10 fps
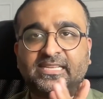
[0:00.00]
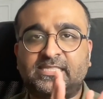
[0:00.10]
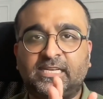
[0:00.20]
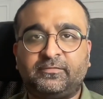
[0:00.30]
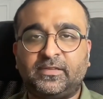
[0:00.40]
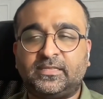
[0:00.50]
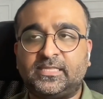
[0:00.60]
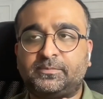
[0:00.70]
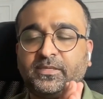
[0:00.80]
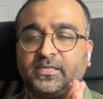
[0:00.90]
I sit with
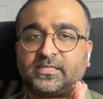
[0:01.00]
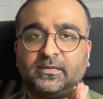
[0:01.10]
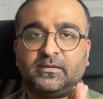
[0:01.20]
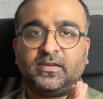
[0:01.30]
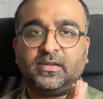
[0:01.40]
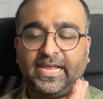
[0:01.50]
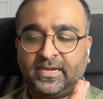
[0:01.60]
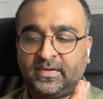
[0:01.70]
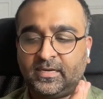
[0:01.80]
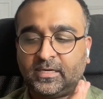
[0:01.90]
this person
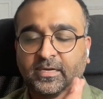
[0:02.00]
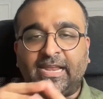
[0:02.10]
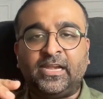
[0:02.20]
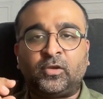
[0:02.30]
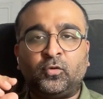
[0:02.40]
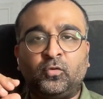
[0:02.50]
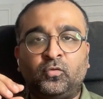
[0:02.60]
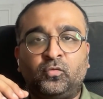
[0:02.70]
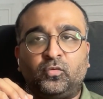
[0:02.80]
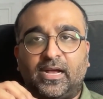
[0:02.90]
and try
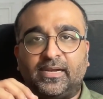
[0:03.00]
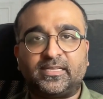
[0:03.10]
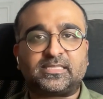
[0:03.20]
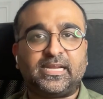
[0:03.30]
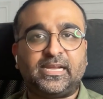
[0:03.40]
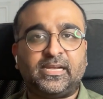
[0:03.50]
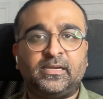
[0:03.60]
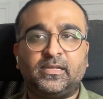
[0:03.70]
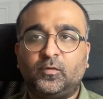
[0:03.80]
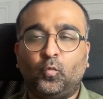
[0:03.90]
to
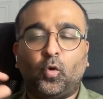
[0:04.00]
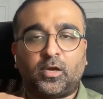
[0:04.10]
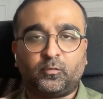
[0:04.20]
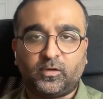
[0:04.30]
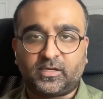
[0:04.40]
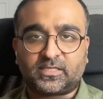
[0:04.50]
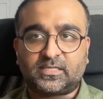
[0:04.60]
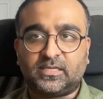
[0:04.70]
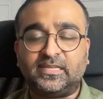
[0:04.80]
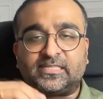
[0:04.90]
understand what
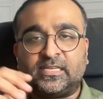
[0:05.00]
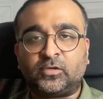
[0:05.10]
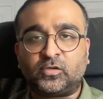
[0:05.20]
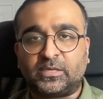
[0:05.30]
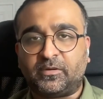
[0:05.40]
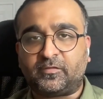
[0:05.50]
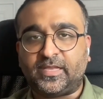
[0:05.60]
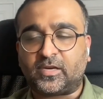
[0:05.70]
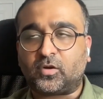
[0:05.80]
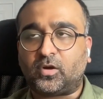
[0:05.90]
works, listen to some of
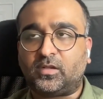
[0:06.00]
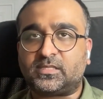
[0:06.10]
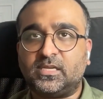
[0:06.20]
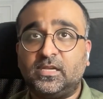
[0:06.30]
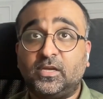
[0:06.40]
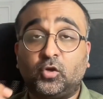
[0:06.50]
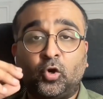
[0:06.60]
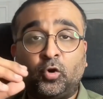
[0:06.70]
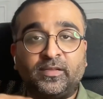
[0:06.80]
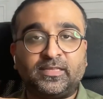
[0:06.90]
their calls,
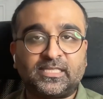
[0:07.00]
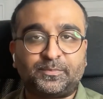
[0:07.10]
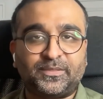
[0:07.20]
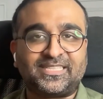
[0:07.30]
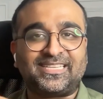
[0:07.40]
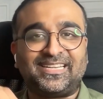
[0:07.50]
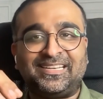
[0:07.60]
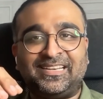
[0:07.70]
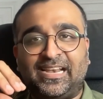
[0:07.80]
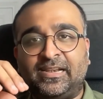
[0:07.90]
go with this
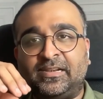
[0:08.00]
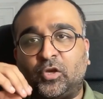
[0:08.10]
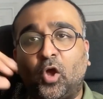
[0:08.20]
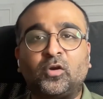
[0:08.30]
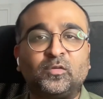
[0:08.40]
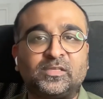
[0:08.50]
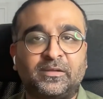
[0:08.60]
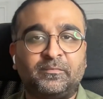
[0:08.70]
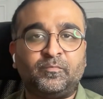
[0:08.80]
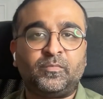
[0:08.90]
person and talk to
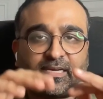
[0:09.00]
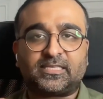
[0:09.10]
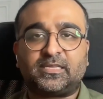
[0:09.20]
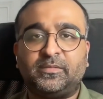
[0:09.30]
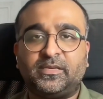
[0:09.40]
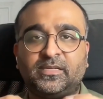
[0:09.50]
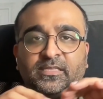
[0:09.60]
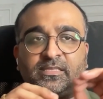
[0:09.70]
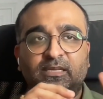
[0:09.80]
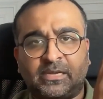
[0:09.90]
some
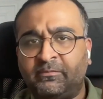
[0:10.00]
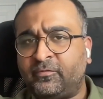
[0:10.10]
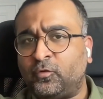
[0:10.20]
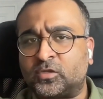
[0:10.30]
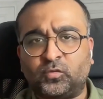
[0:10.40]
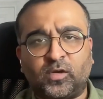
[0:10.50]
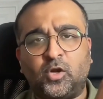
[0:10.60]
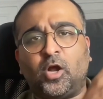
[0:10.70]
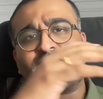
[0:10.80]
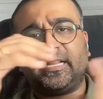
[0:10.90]
customers, some folks who are
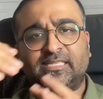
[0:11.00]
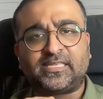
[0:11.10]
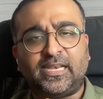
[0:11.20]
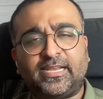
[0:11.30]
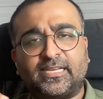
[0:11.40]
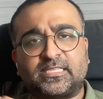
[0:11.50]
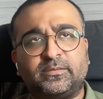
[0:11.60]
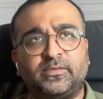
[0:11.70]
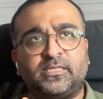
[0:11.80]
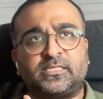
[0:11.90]
not necessarily
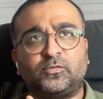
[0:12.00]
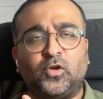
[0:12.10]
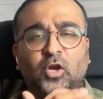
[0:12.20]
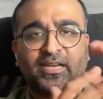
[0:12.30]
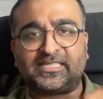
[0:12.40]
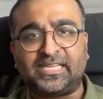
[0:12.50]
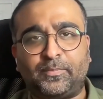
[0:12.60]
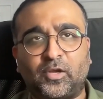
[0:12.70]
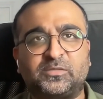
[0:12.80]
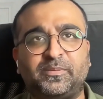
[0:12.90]
customers, who are not necessarily
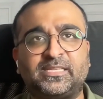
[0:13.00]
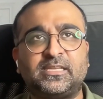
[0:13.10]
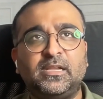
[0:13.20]
prospects,